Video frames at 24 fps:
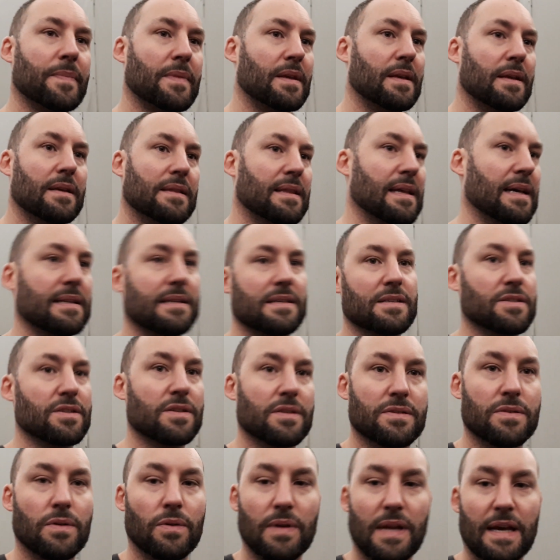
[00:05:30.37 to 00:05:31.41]
then it's
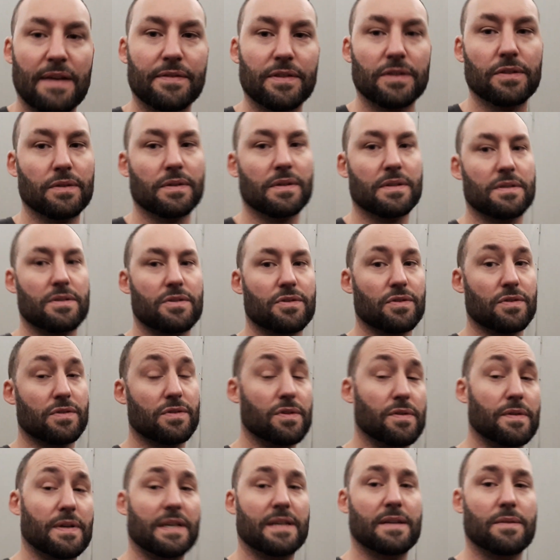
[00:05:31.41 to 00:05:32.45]
just all I have to do is just
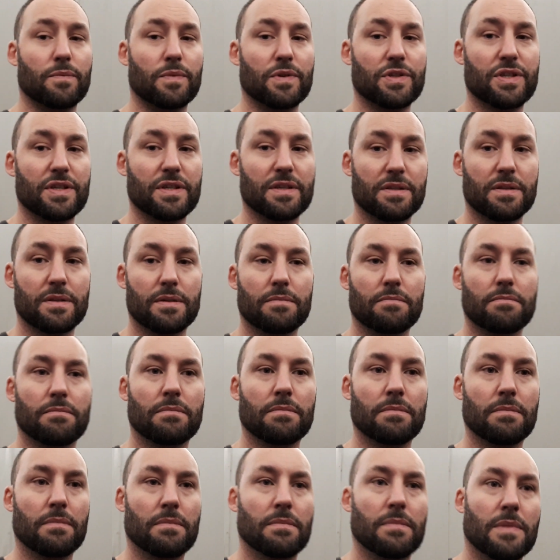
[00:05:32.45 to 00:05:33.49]
do it, which is
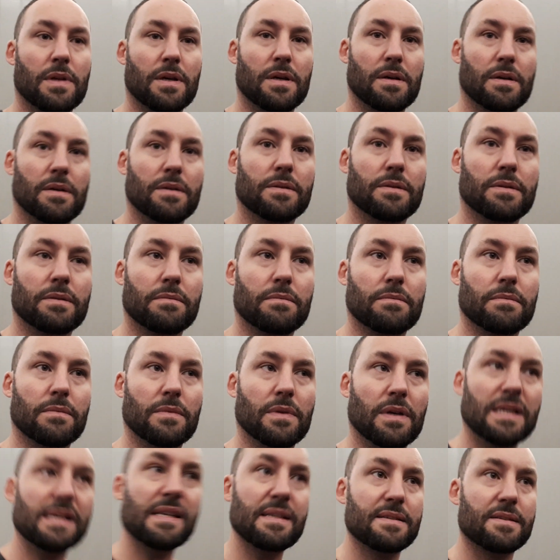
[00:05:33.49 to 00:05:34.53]
the
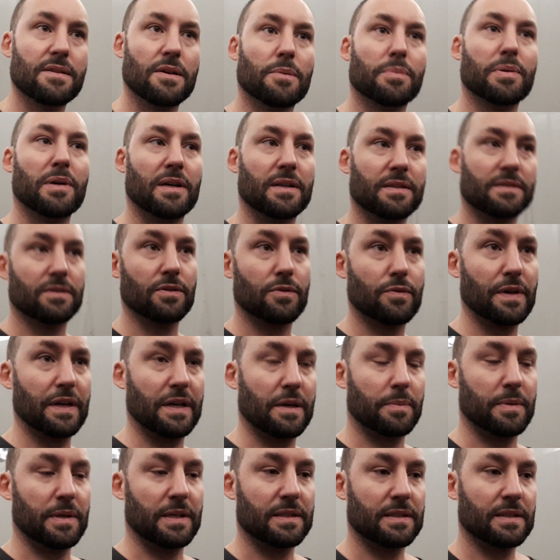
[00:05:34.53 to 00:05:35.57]
easier part, the
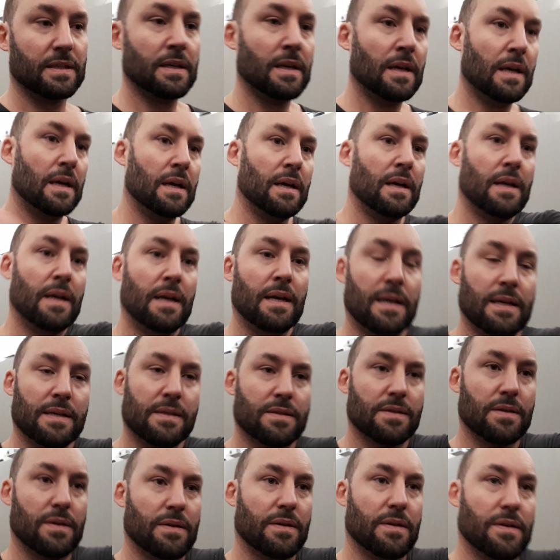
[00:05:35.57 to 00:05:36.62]
quicker part.
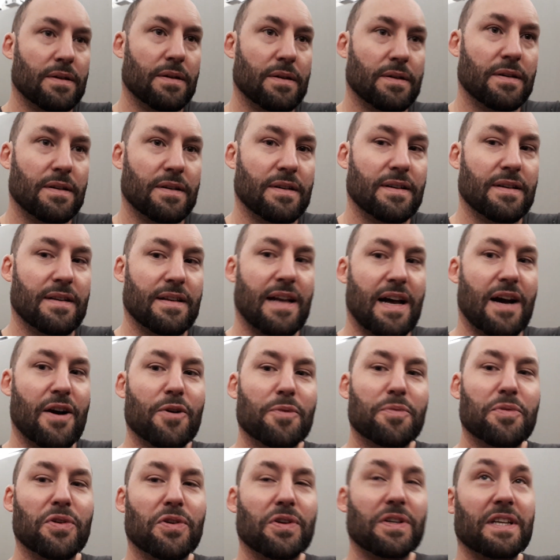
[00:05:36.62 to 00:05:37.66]
So I
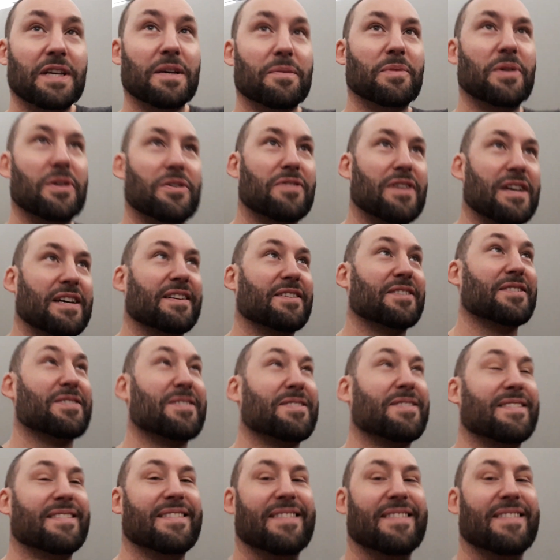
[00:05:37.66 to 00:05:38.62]
hope you can hear me all right, because